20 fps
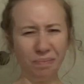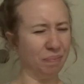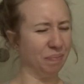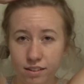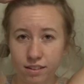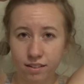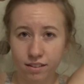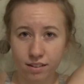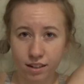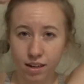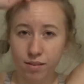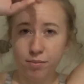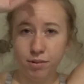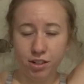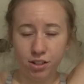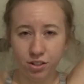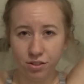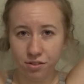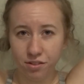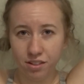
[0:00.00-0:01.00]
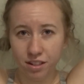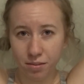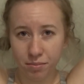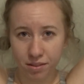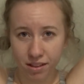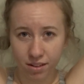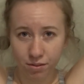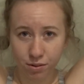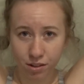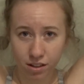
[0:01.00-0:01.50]
It's time to do
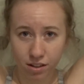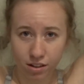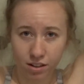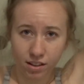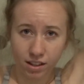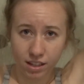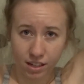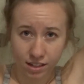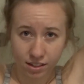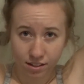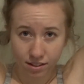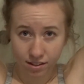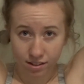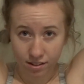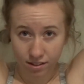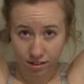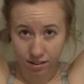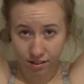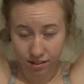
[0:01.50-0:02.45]
something with all this.